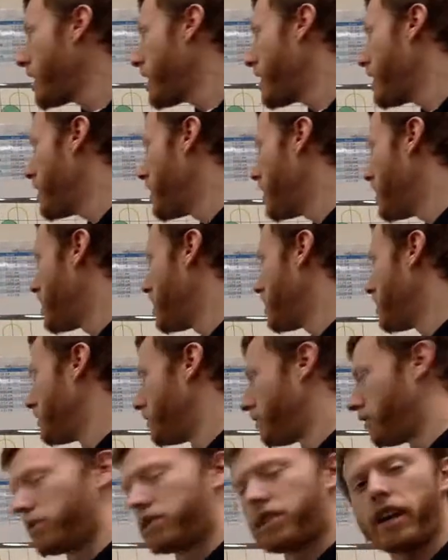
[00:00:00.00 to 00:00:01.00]
in
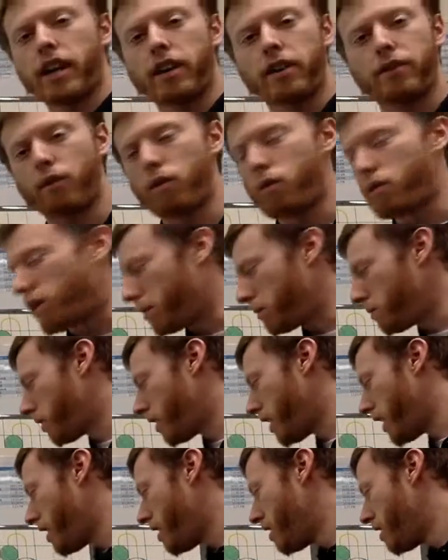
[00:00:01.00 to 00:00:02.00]
vertex form,
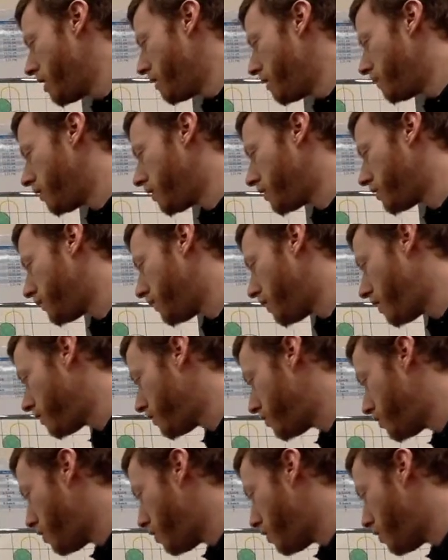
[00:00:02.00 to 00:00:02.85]
okay? First of all, the